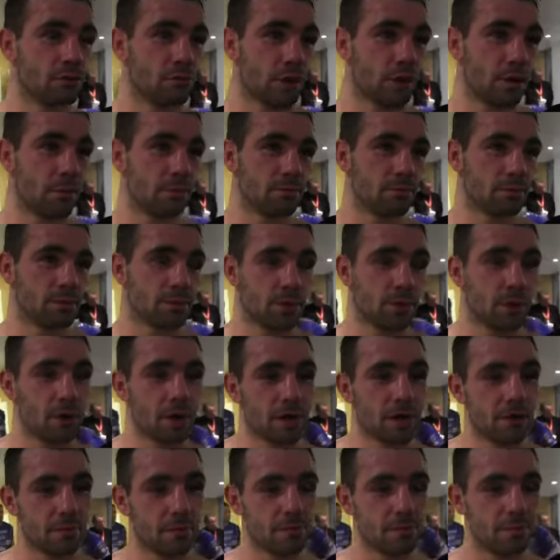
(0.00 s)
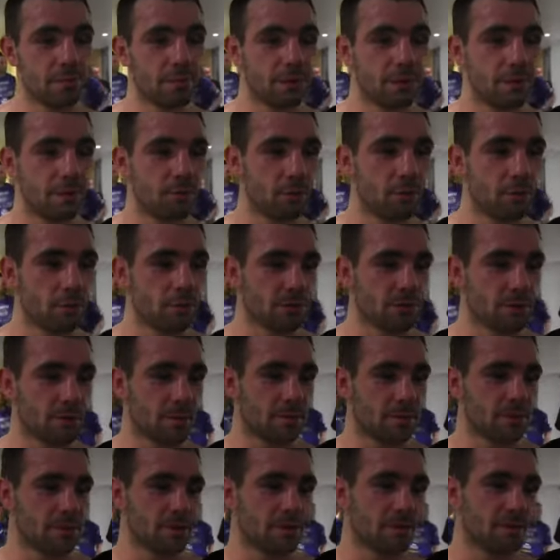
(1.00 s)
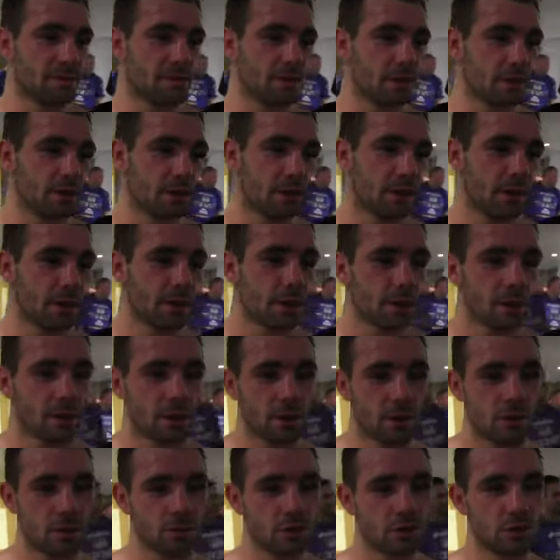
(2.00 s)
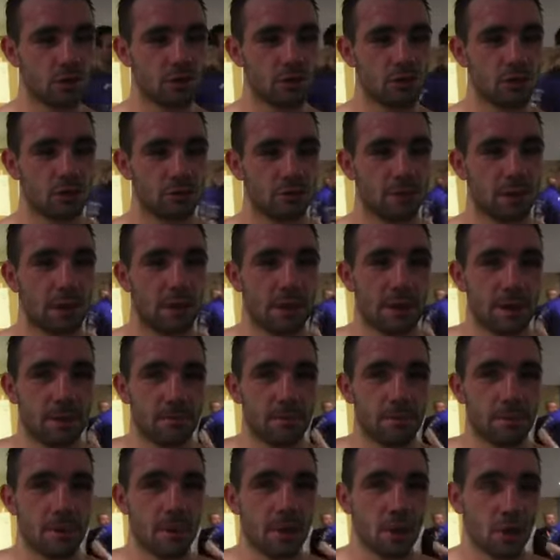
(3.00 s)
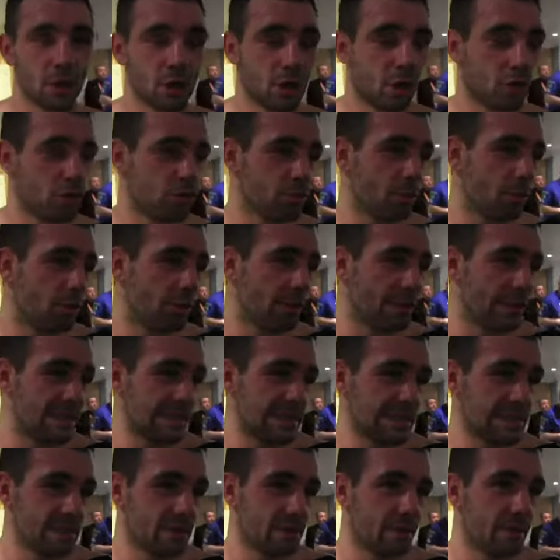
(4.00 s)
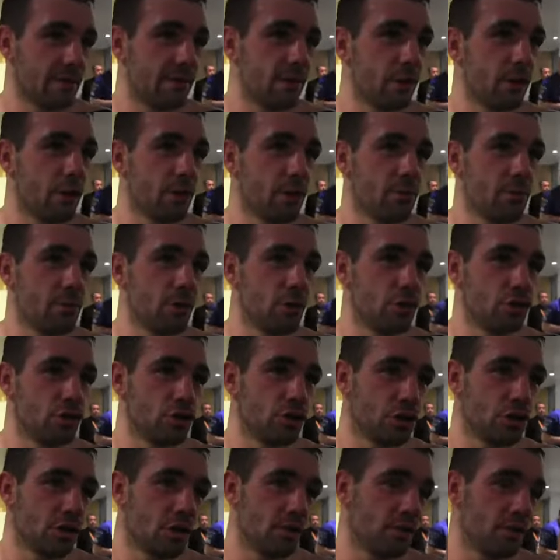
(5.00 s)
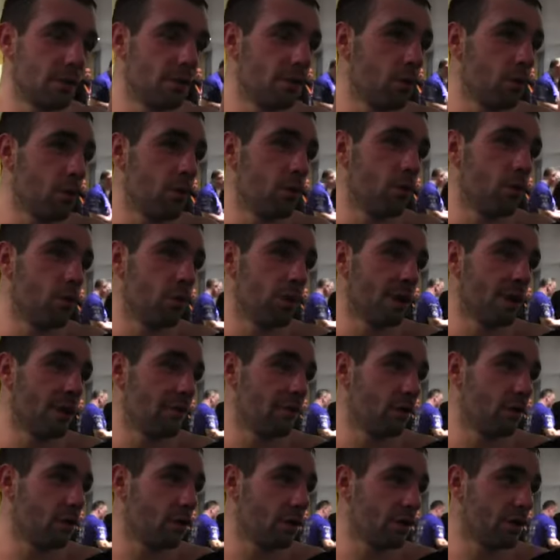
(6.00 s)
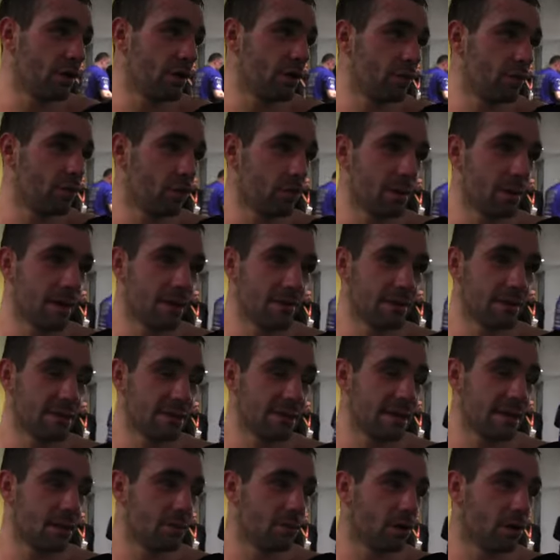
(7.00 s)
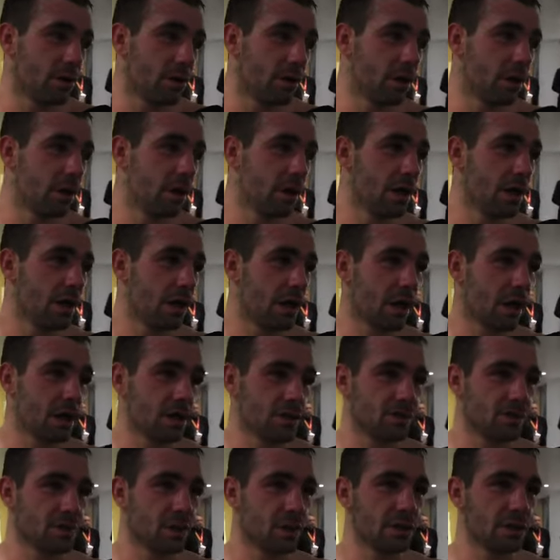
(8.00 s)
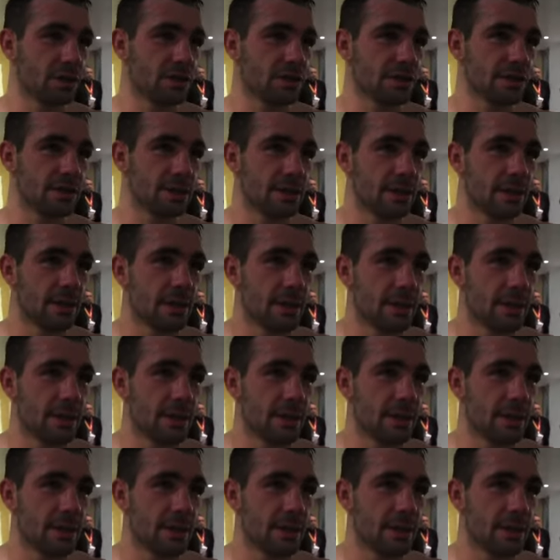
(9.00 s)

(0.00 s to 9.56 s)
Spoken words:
problems, but I had a bit of problems come up to the fight. No excuses, but you know, that's my biggest lesson I've ever learned in boxing. I've learned more in that fight than I probably have in 10 of my last fights.